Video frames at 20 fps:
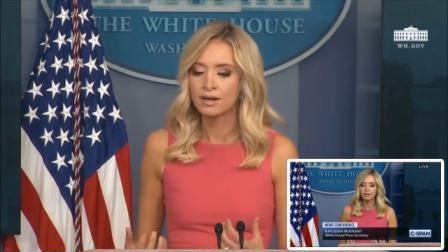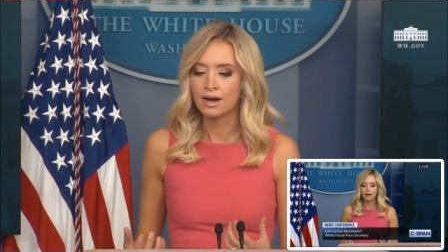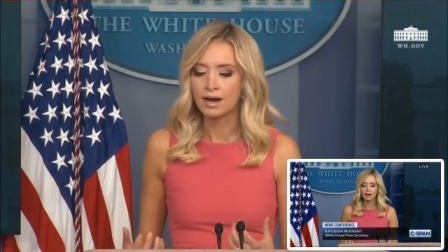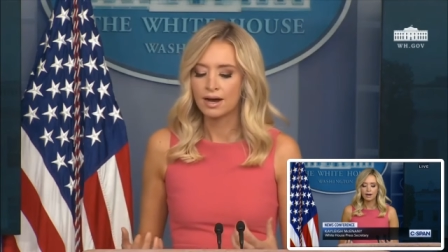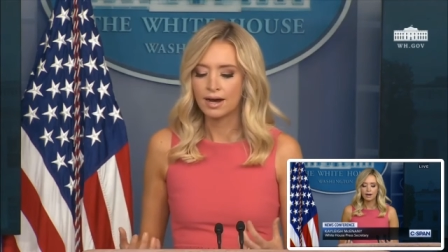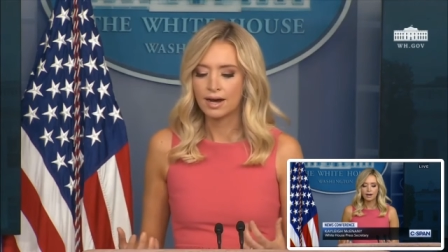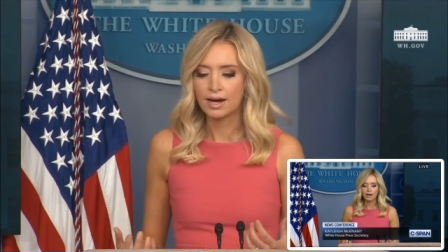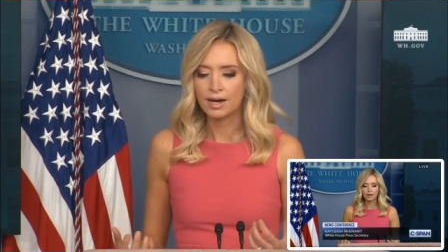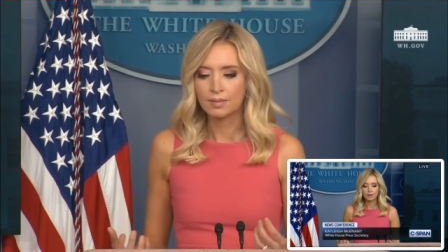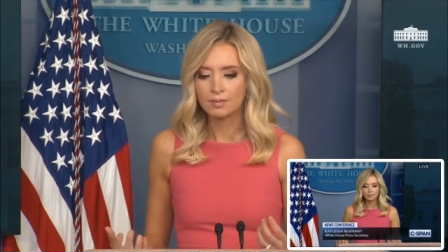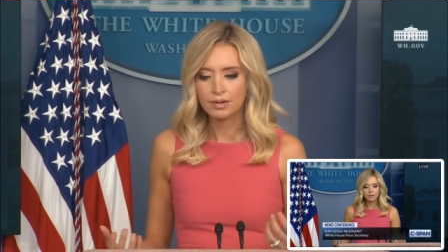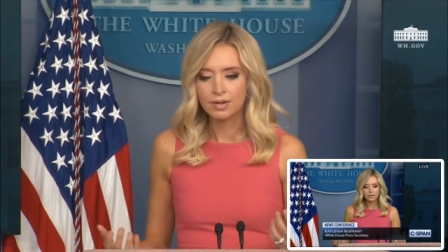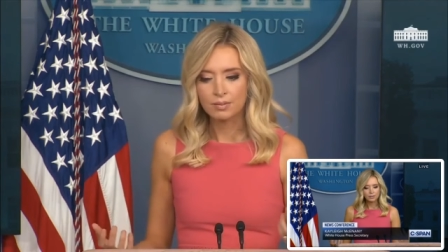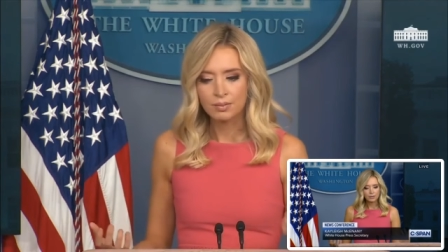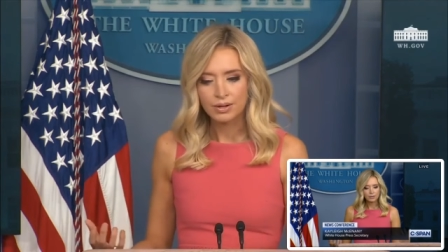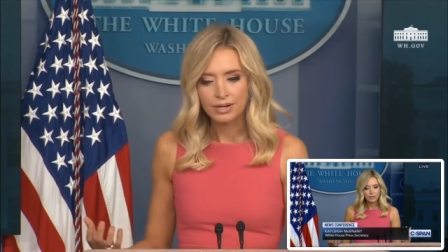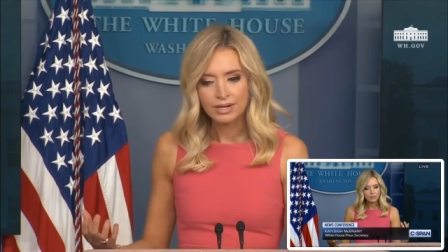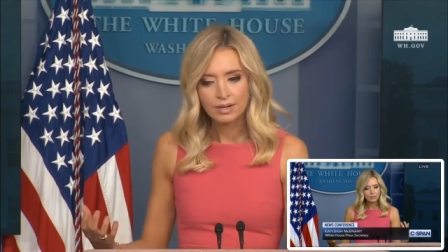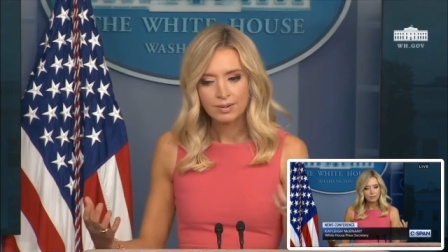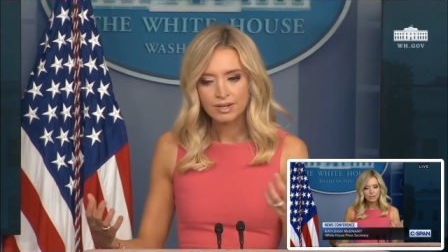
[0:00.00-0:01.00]
um,
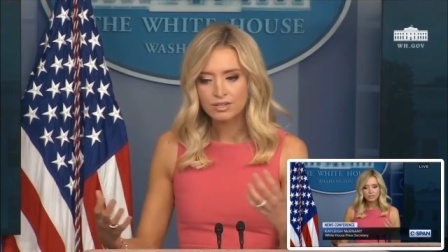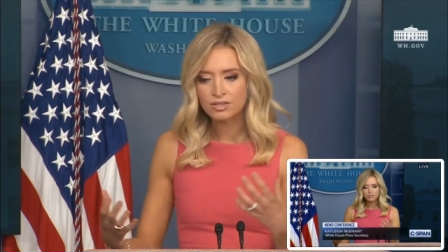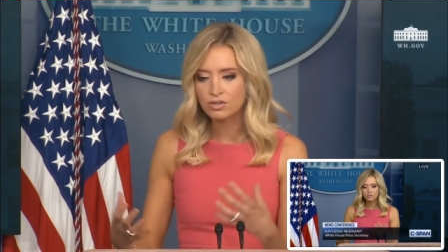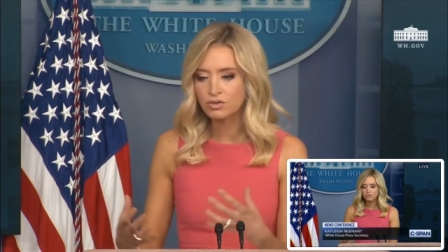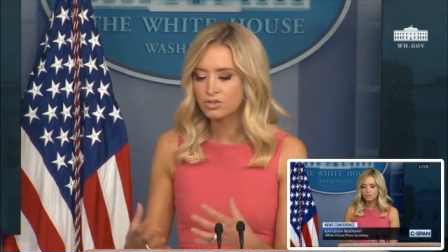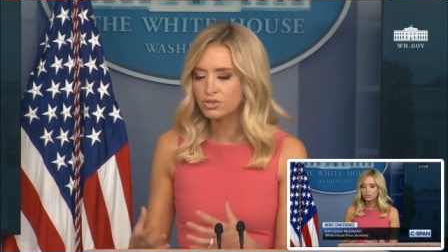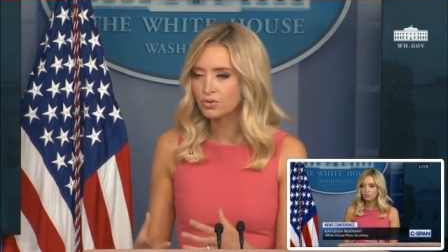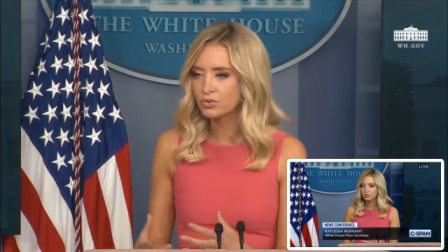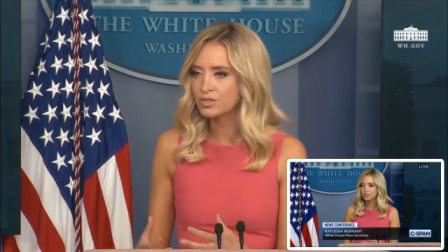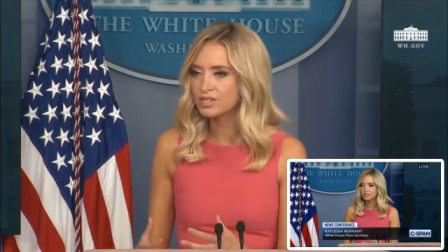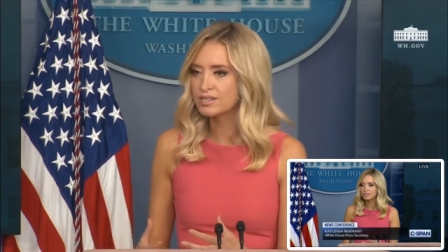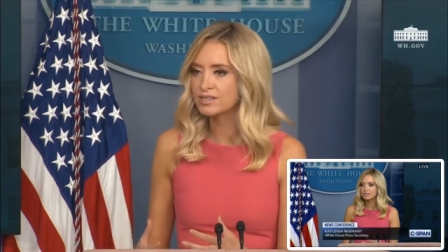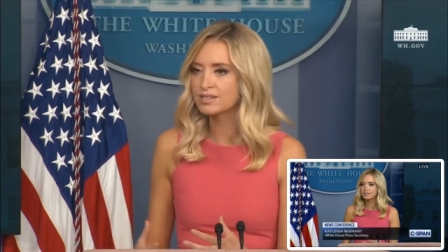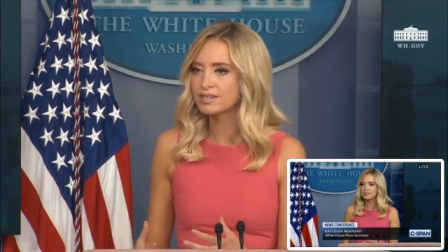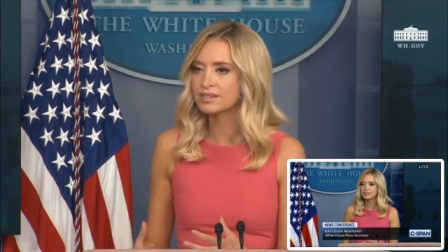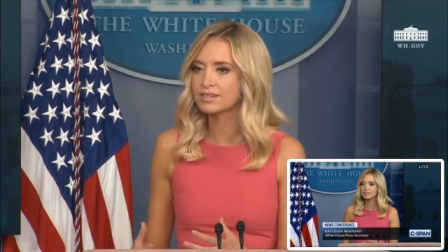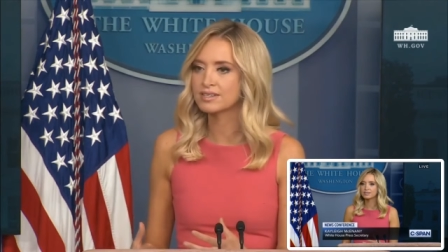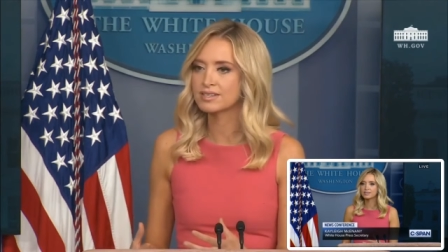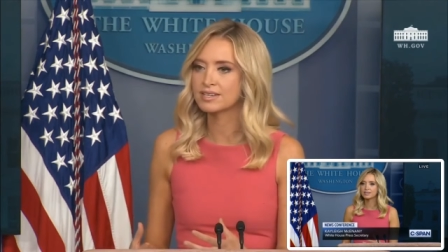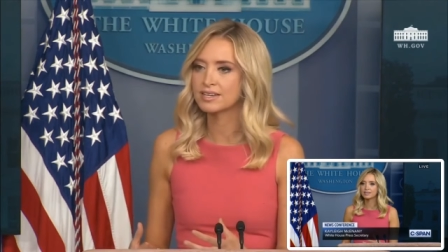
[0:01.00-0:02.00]
complaining about social
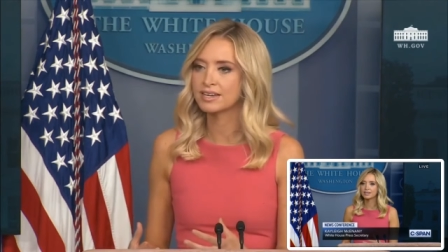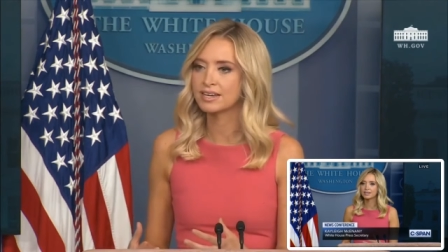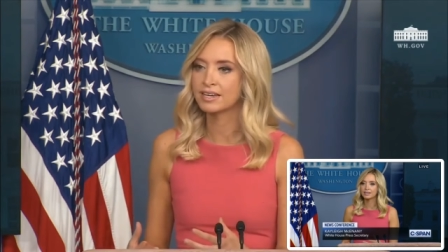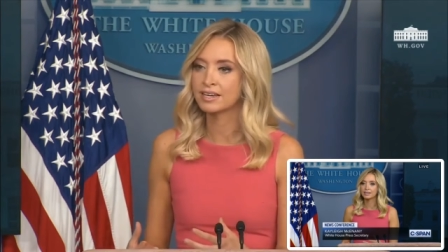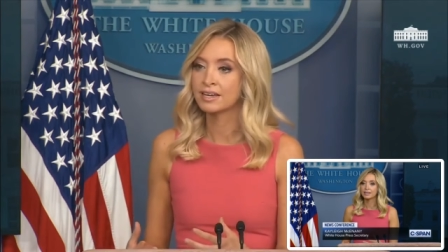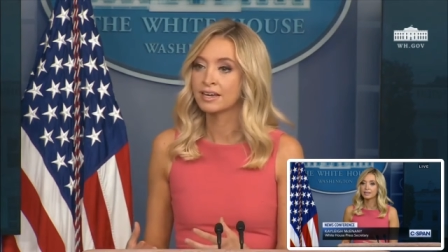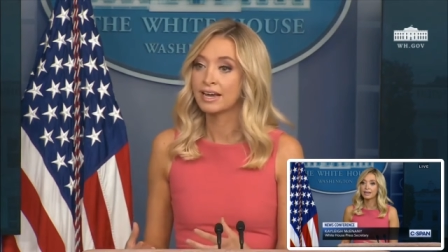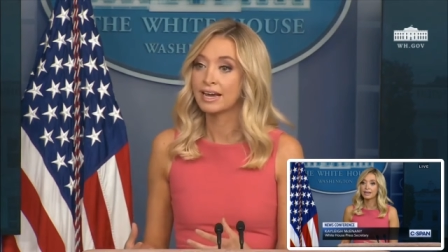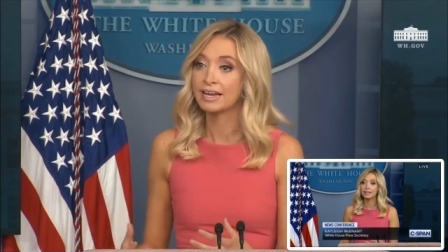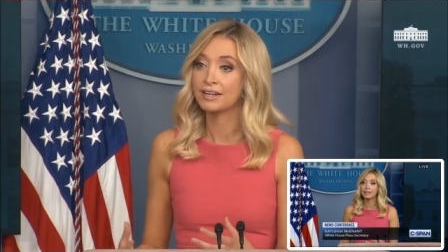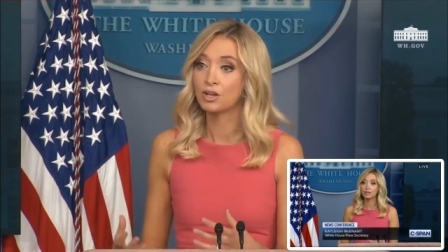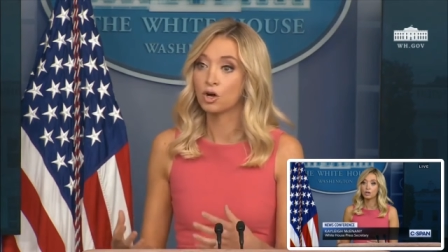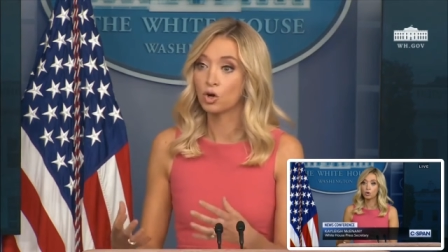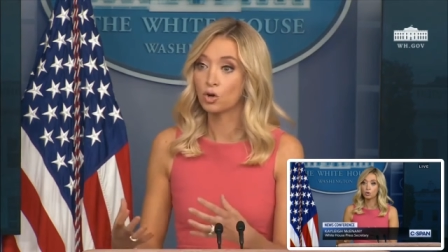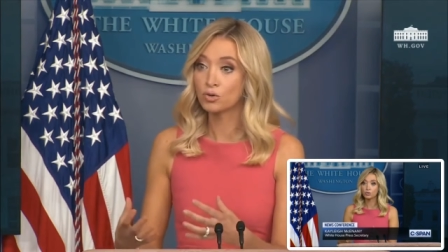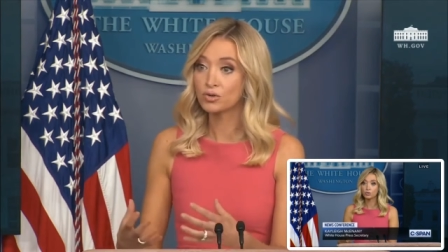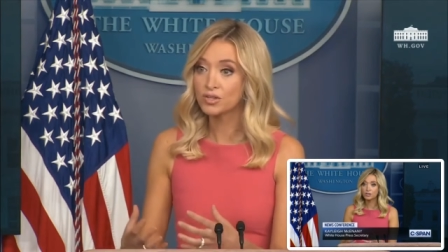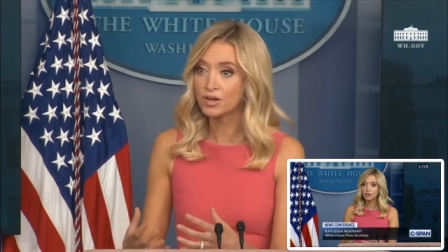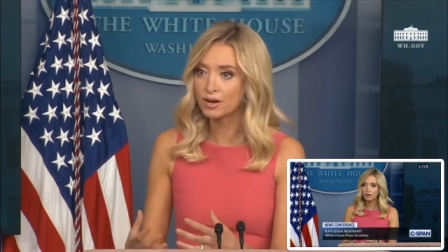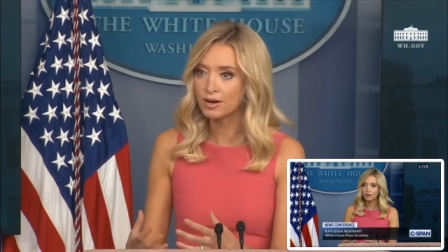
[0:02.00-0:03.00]
distancing in the
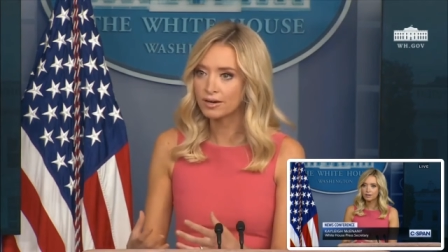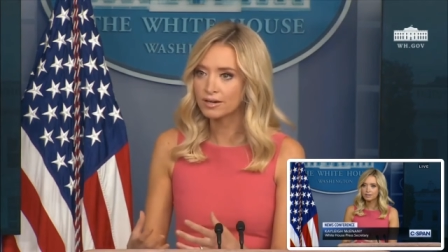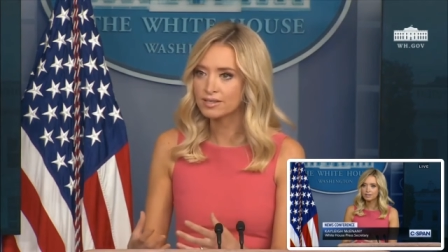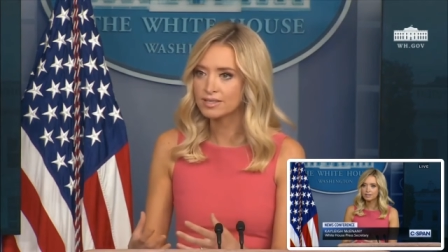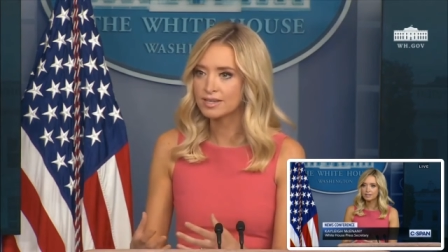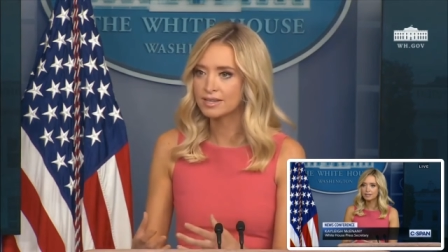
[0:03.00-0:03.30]
Ozarks,